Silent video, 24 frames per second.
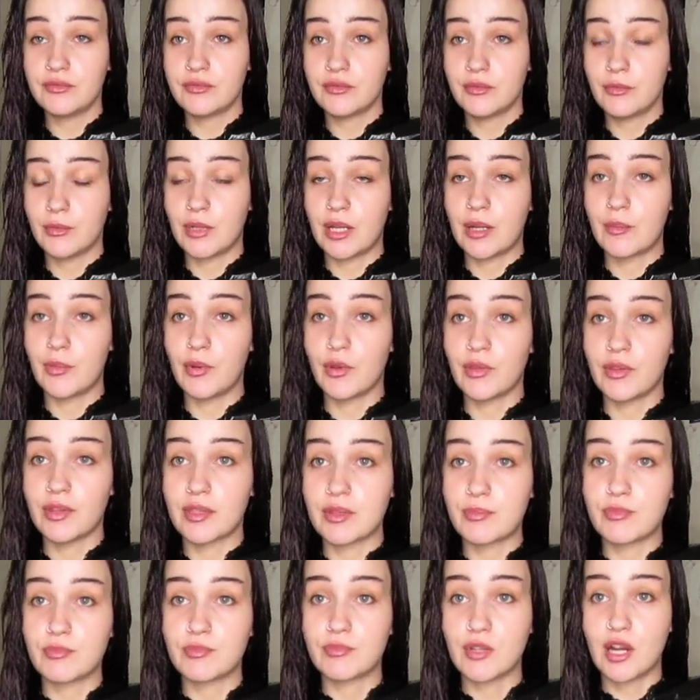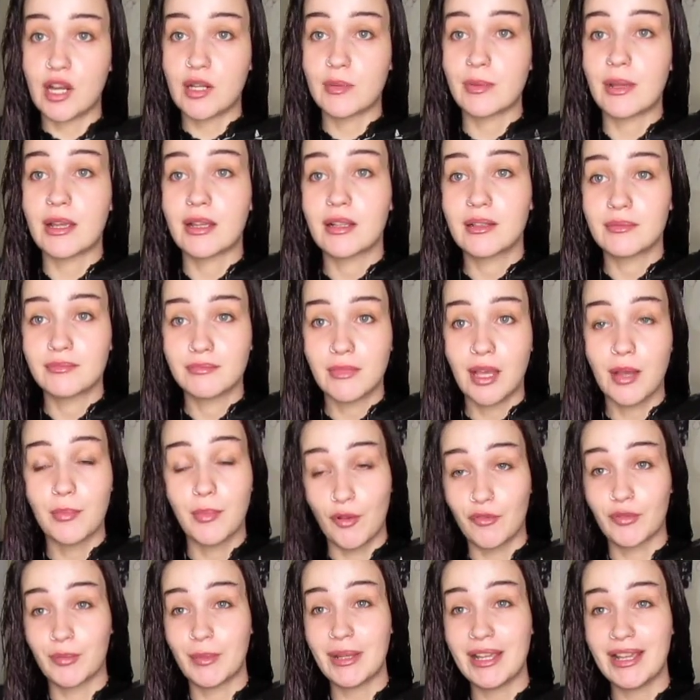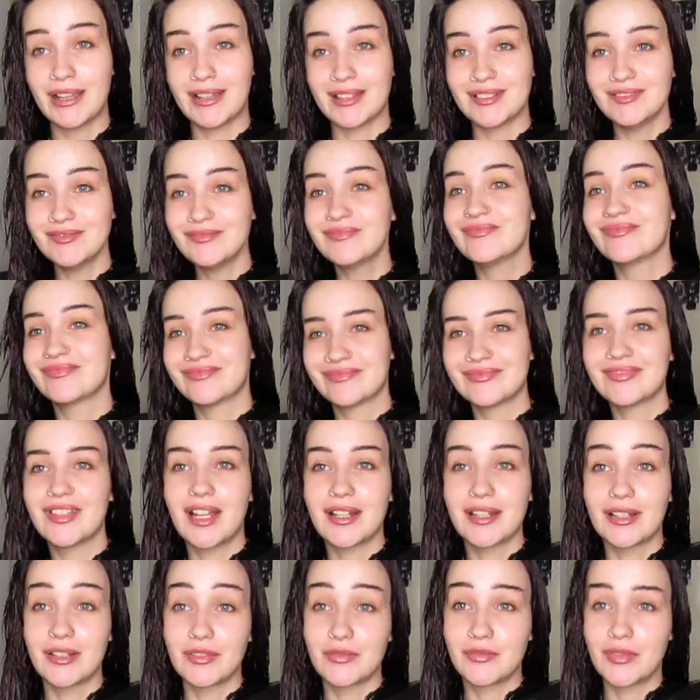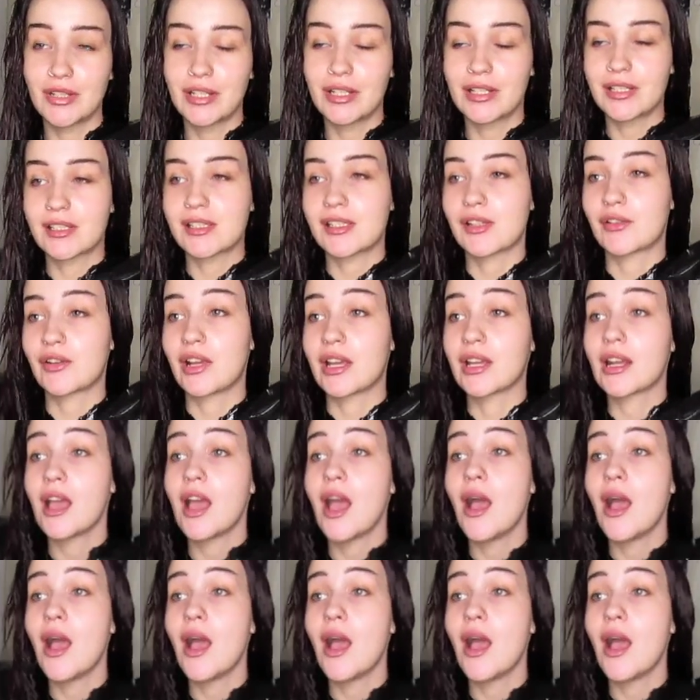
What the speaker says: when I pull this trash bag up over my head. I know, very considerate.